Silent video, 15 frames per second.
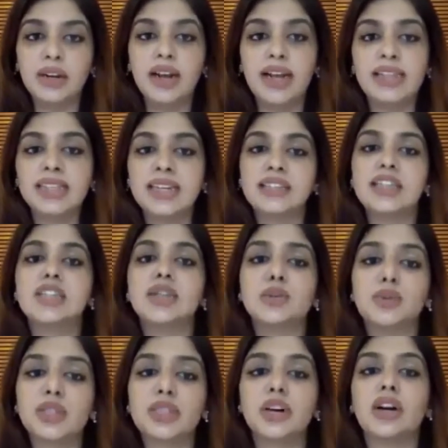I'll suggest use
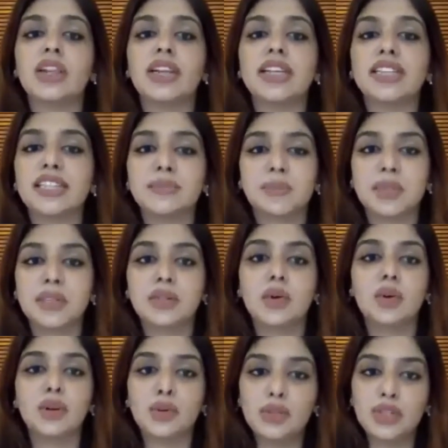it on the tips.
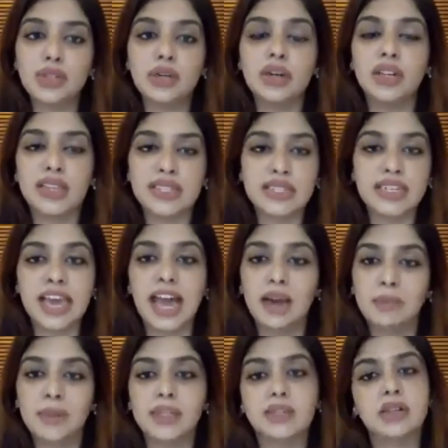Don't use it on the scalp
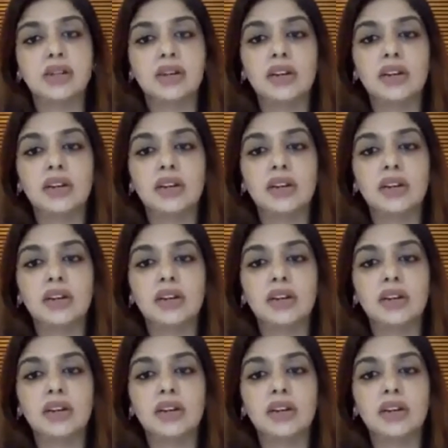at all.